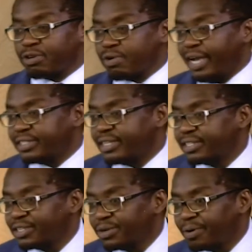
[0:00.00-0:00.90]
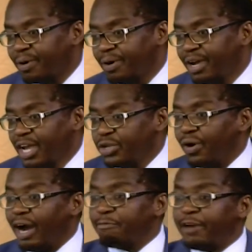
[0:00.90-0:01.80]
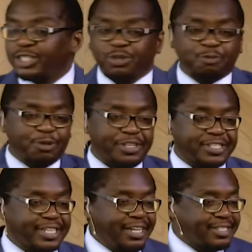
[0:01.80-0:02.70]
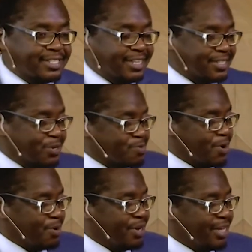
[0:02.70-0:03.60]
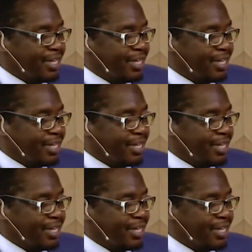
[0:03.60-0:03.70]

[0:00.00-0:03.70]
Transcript: Christ doesn't grow. Your affection for the saints doesn't grow.